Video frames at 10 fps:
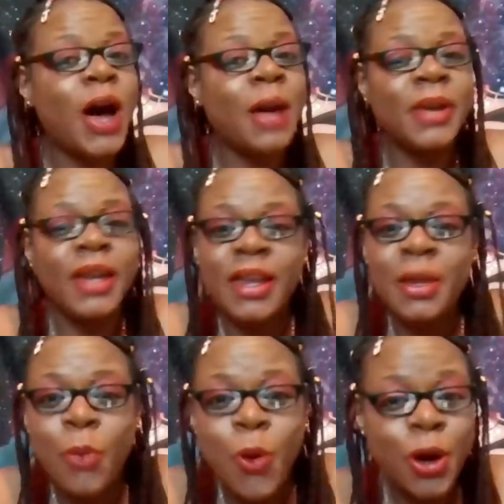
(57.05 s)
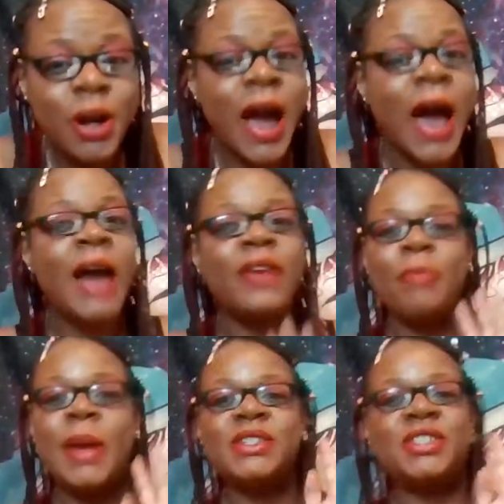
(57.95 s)
I'm getting more out of
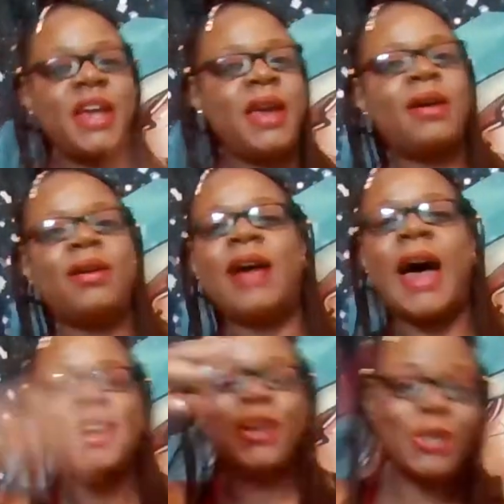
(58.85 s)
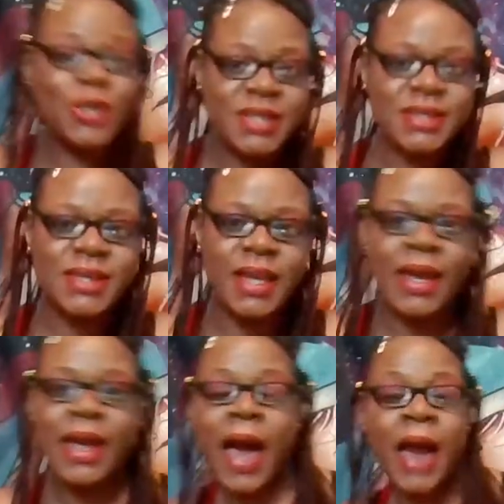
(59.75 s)
my shell. I know you can
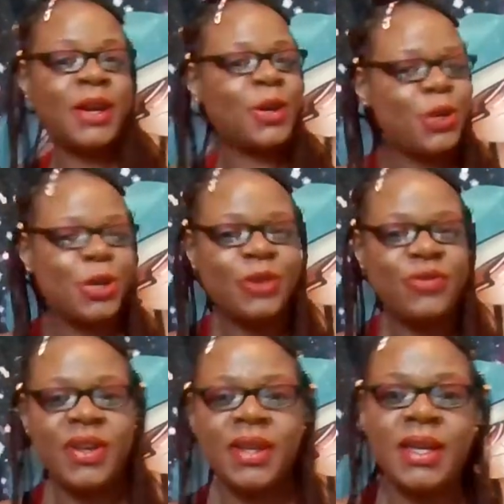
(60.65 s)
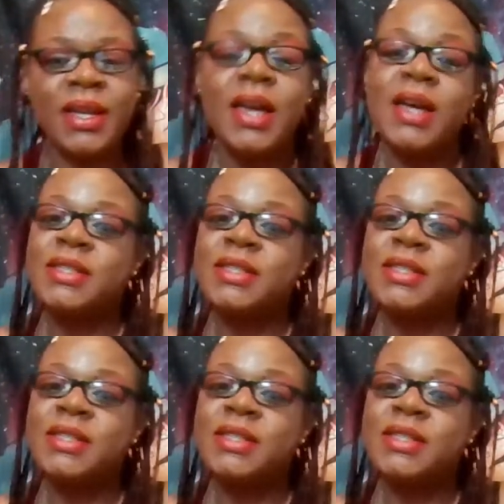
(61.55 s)
see it. I know you can feel it.